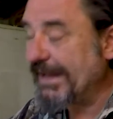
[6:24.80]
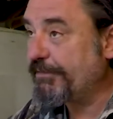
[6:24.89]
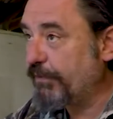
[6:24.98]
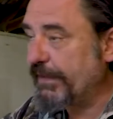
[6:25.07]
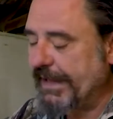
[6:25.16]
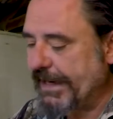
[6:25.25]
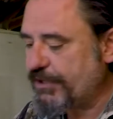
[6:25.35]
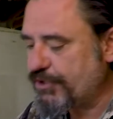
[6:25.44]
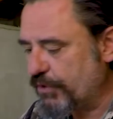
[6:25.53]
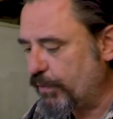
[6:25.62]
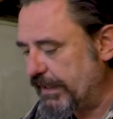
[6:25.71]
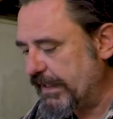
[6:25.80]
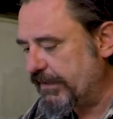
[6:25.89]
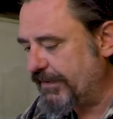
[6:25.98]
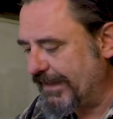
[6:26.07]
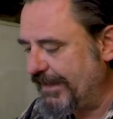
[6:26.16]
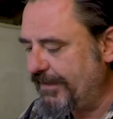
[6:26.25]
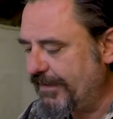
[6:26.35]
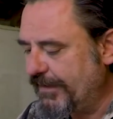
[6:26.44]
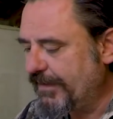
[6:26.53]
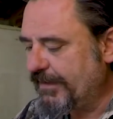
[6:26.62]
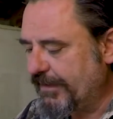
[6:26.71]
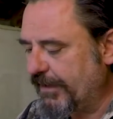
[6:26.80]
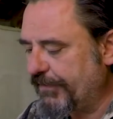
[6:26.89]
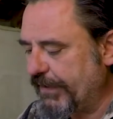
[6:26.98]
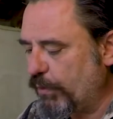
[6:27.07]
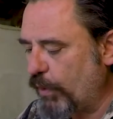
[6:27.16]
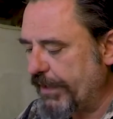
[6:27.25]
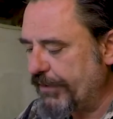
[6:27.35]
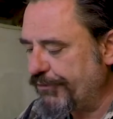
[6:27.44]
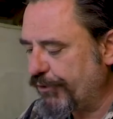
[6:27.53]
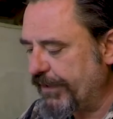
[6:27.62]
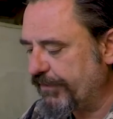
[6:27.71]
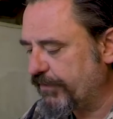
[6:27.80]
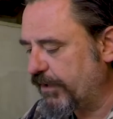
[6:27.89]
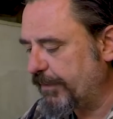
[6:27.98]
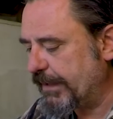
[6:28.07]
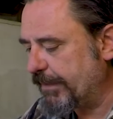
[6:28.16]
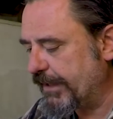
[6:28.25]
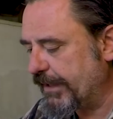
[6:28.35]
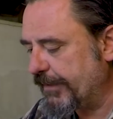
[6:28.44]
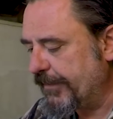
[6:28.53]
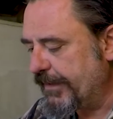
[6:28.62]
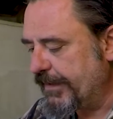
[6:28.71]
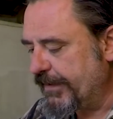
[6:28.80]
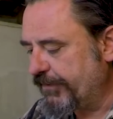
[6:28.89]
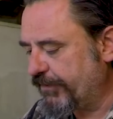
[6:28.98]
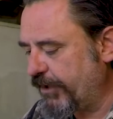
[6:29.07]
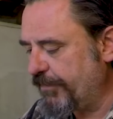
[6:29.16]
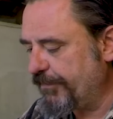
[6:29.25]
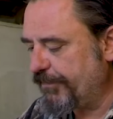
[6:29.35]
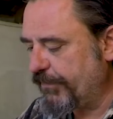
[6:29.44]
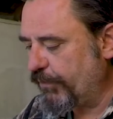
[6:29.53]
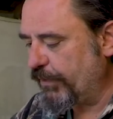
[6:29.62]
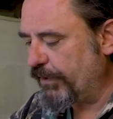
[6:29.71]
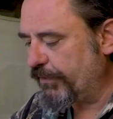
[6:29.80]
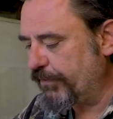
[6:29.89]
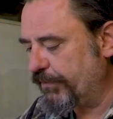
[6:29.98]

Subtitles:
for the action we need to get, I think 1 joint is going to be better. So we'll